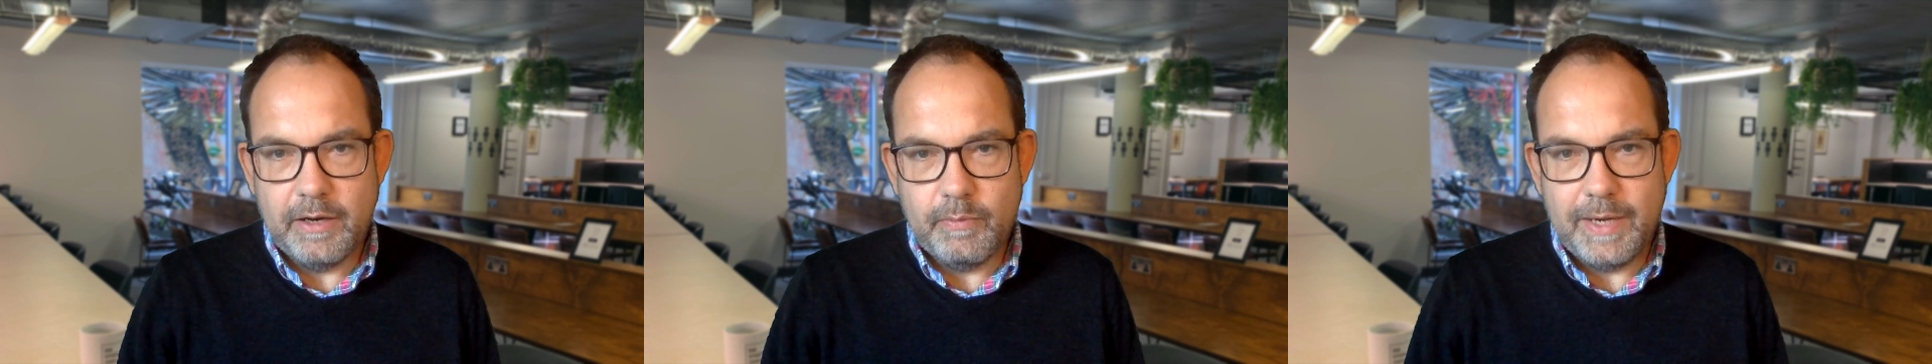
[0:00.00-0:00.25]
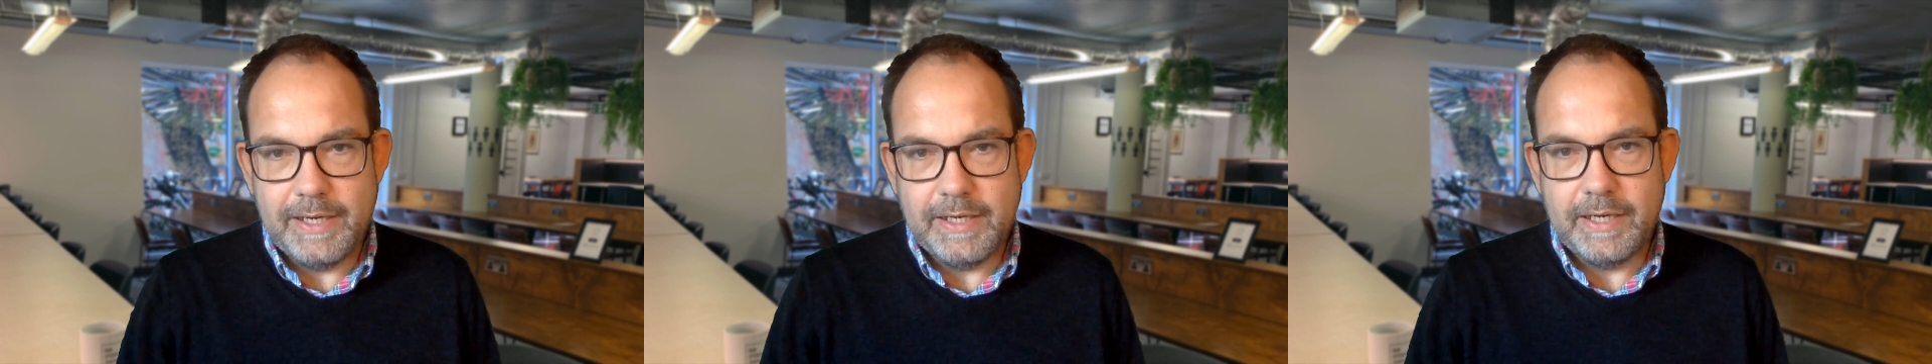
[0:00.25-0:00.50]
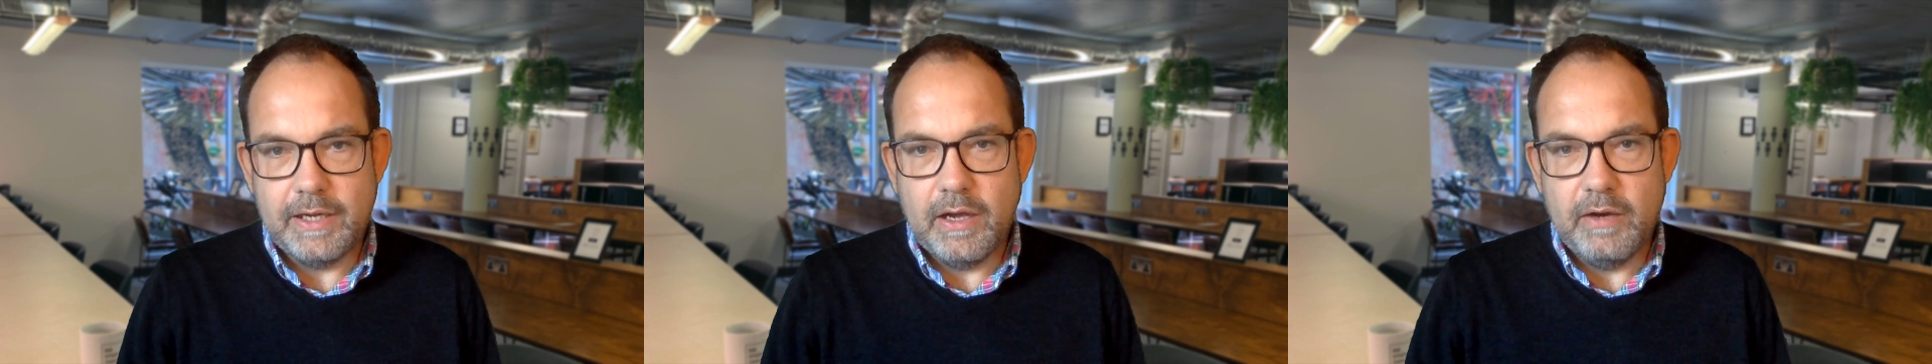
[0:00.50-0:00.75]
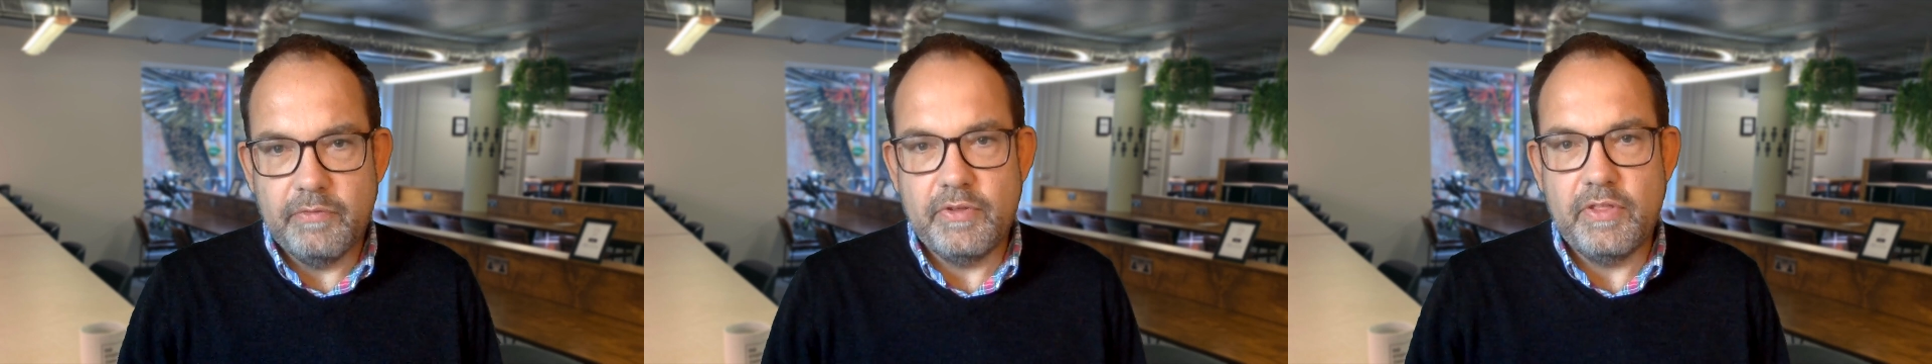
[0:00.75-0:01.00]
a reading
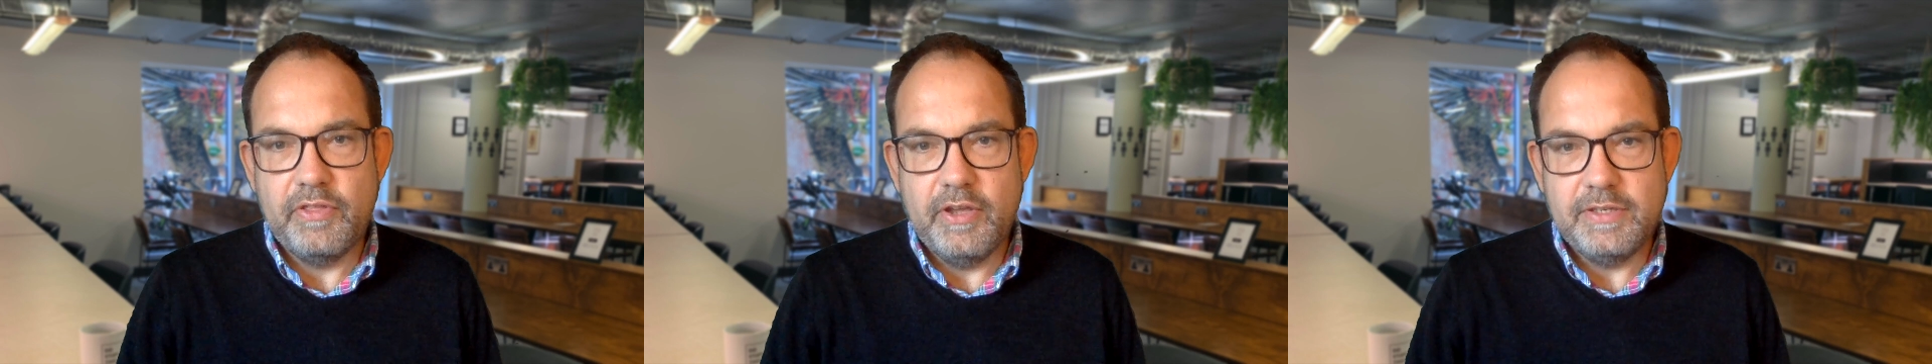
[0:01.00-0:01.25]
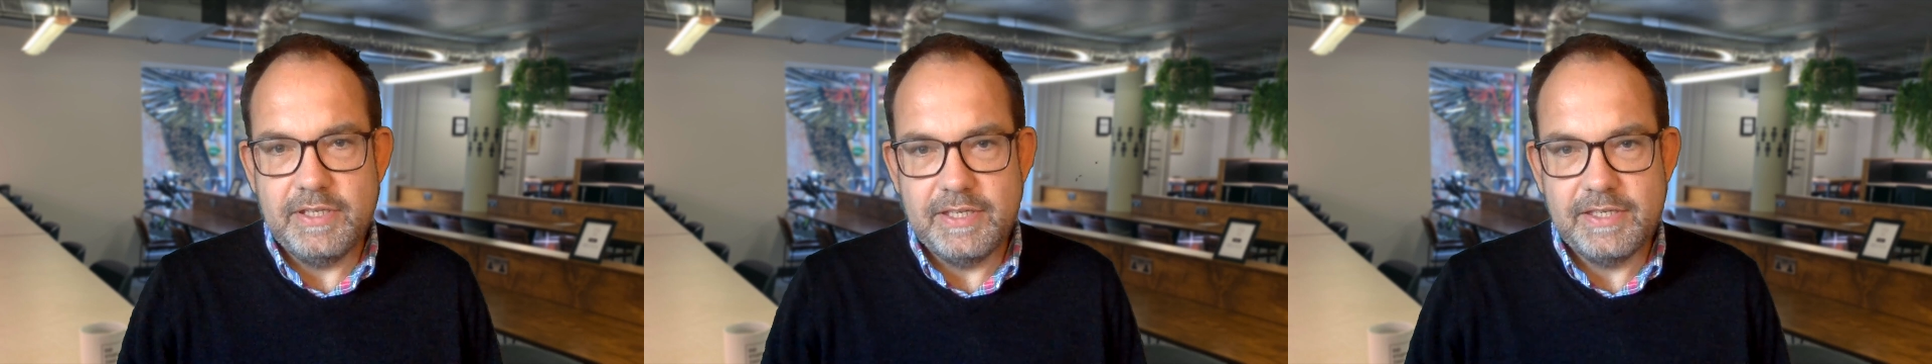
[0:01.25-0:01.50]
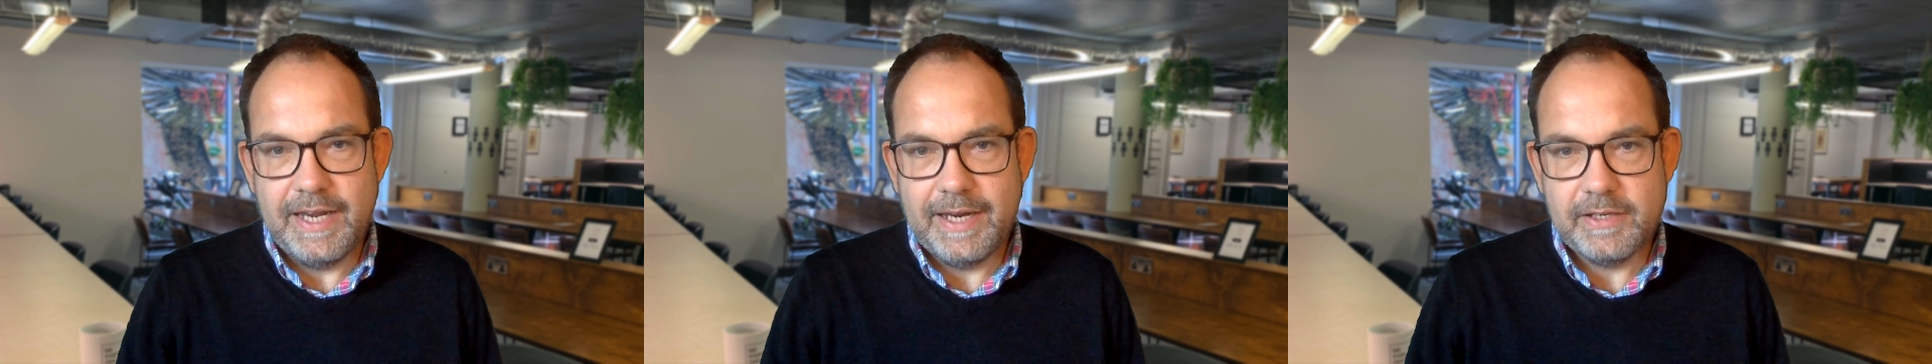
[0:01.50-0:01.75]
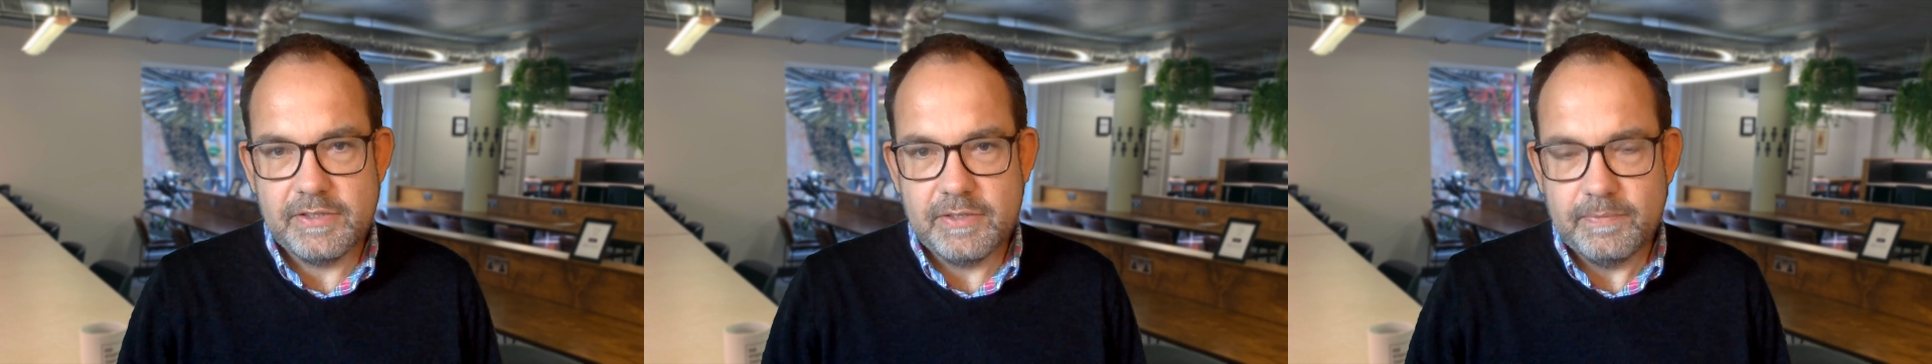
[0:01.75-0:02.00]
of
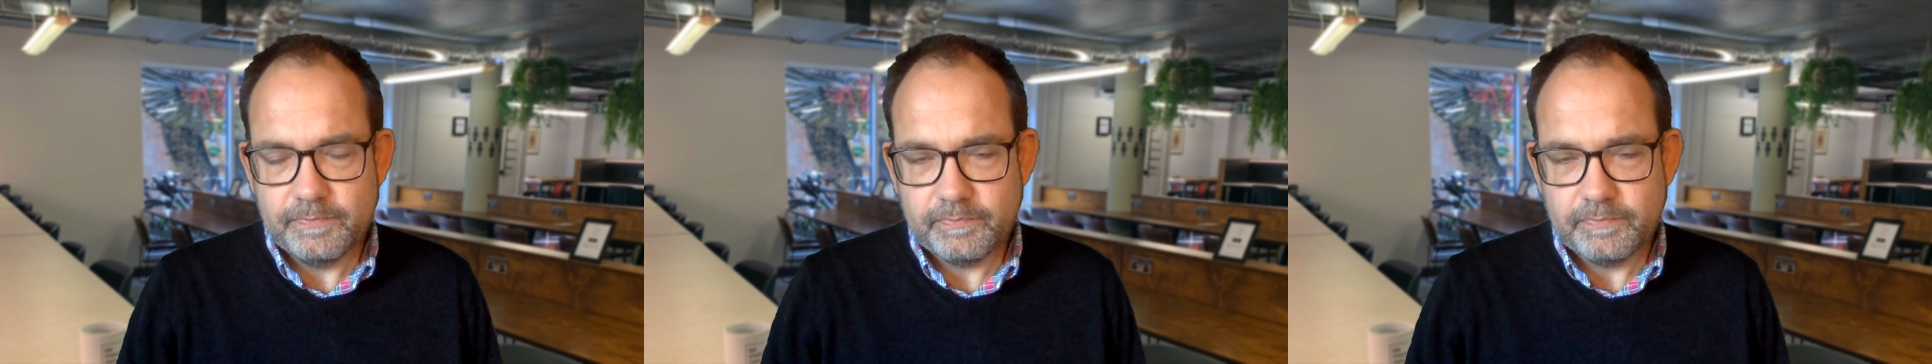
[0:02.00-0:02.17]
36